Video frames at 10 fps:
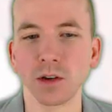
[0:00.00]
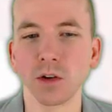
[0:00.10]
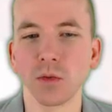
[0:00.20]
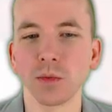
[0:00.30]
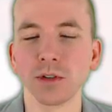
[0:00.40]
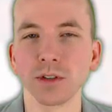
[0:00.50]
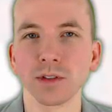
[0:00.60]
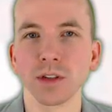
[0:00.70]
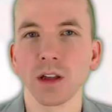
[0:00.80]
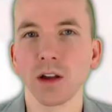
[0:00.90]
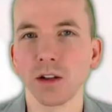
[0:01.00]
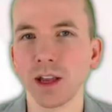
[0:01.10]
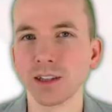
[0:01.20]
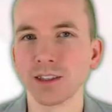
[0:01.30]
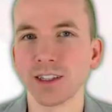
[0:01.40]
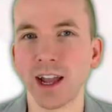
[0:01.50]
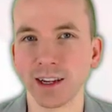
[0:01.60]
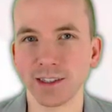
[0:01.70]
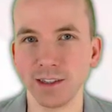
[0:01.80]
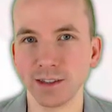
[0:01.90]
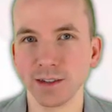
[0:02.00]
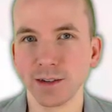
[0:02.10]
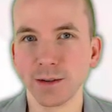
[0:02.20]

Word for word: the government collects taxes